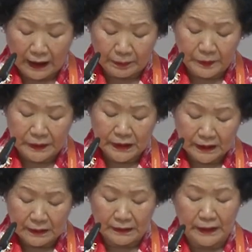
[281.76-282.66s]
are
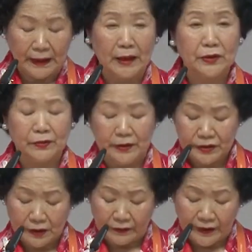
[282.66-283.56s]
particularly at
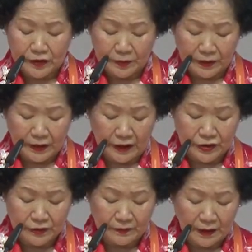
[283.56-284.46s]
risk of
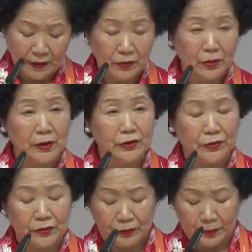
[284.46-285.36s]
exploitation, according
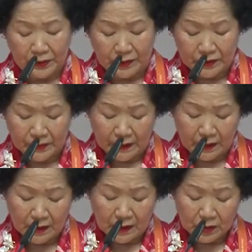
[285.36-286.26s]
to the report,
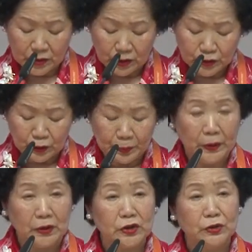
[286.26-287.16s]
which also
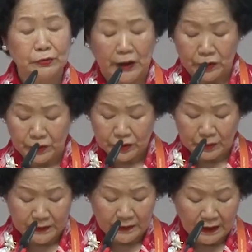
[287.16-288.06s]
points to
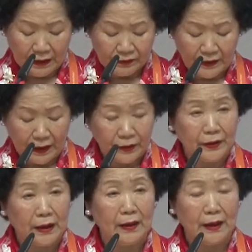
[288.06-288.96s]
recruitment via
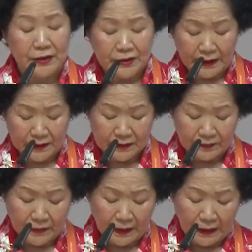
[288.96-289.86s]
the internet
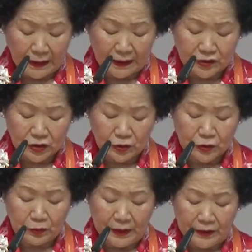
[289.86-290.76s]
and
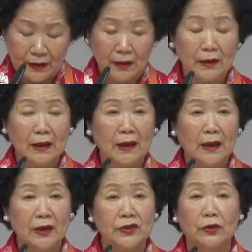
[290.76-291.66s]
social media
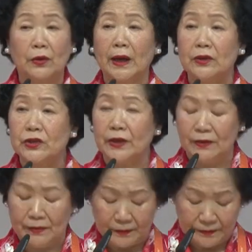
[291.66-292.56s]
as a growing trend.